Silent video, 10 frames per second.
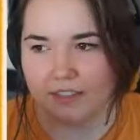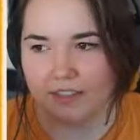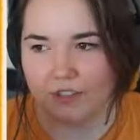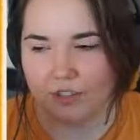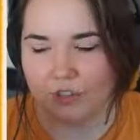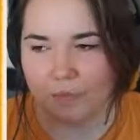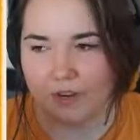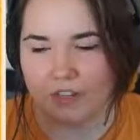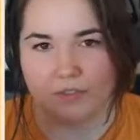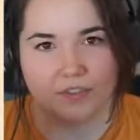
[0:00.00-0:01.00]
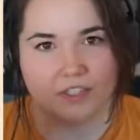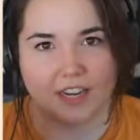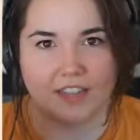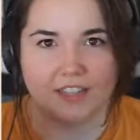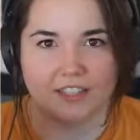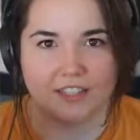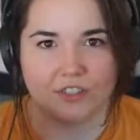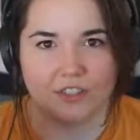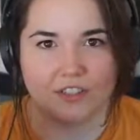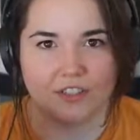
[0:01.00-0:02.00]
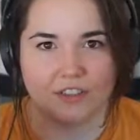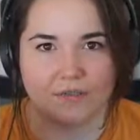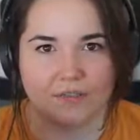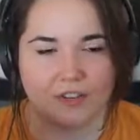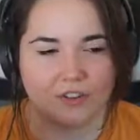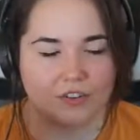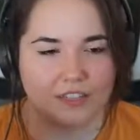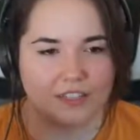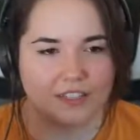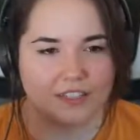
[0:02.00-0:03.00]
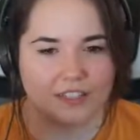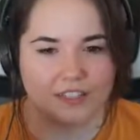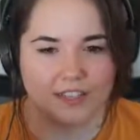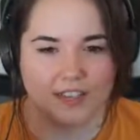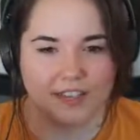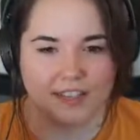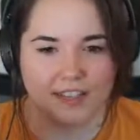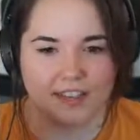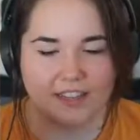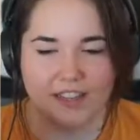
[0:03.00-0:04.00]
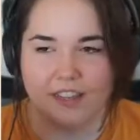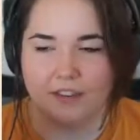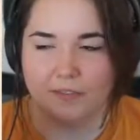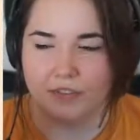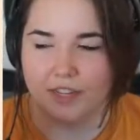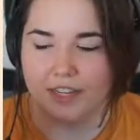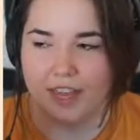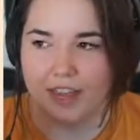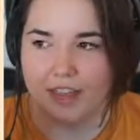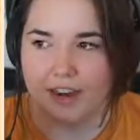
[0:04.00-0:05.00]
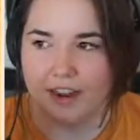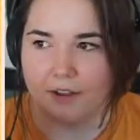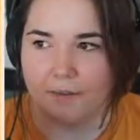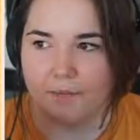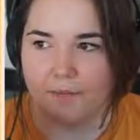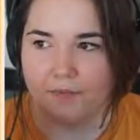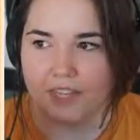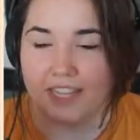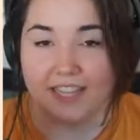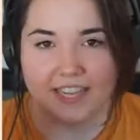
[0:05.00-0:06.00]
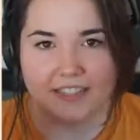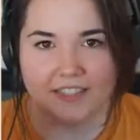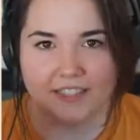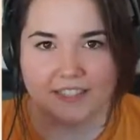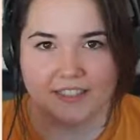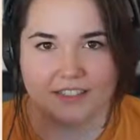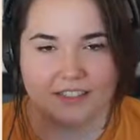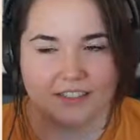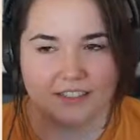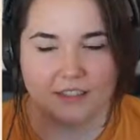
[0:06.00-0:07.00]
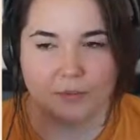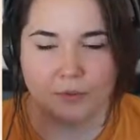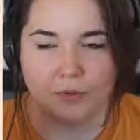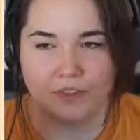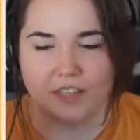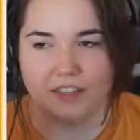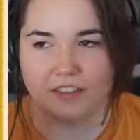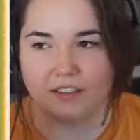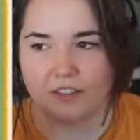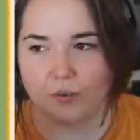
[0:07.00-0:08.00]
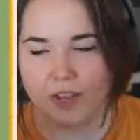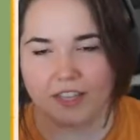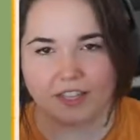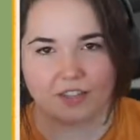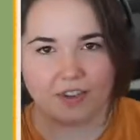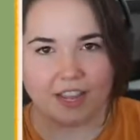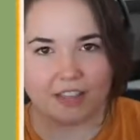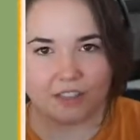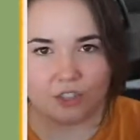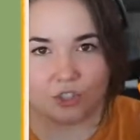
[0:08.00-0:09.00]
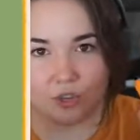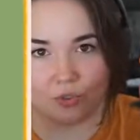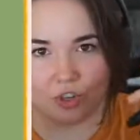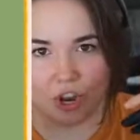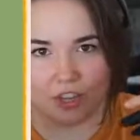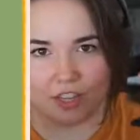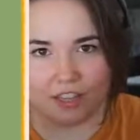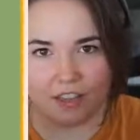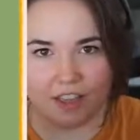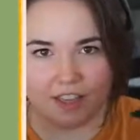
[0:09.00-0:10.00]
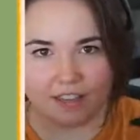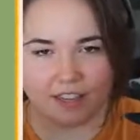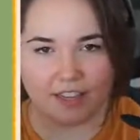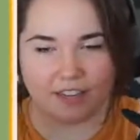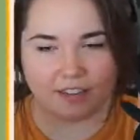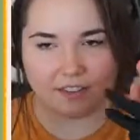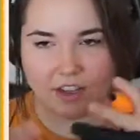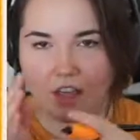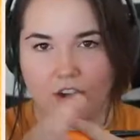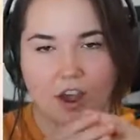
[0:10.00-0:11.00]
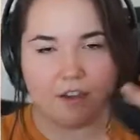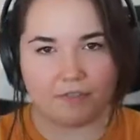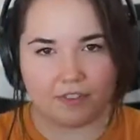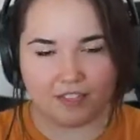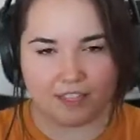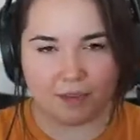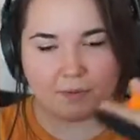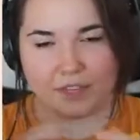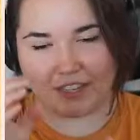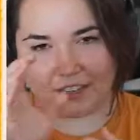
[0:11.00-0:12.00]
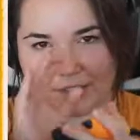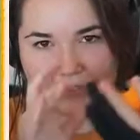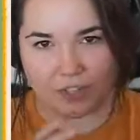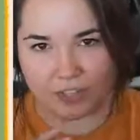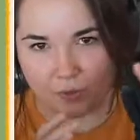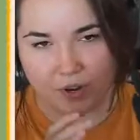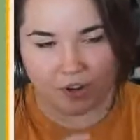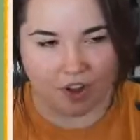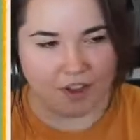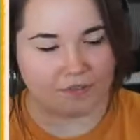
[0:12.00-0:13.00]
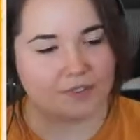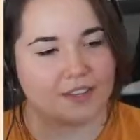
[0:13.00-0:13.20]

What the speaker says: There's so many different stylizations of fingers and things like that. Like, if you look at Atlantis, the movie, the way they do hands is so chunky and like cut off at the tips. Like, it's very squared off.